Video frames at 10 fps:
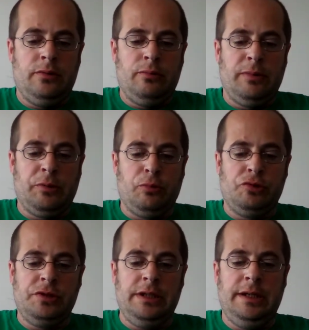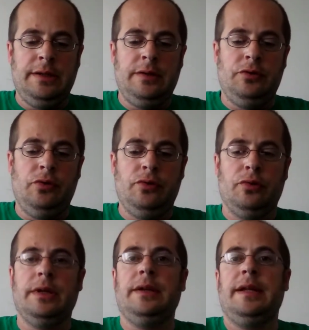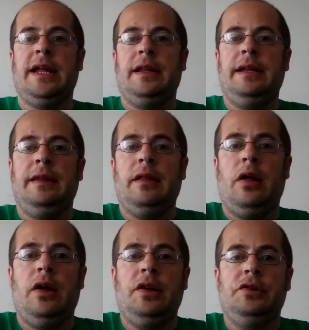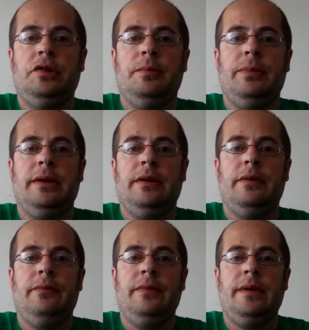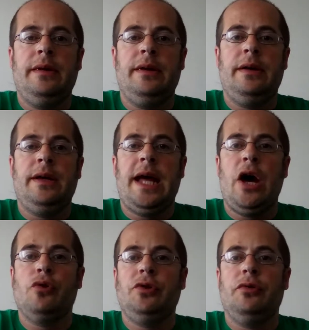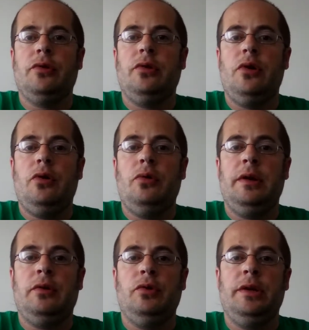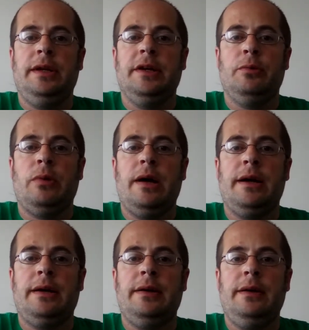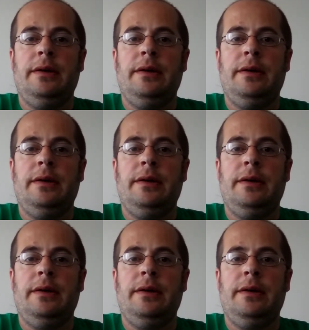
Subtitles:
Rick Worski Jr. that he should have been out years ago, including Kid Rock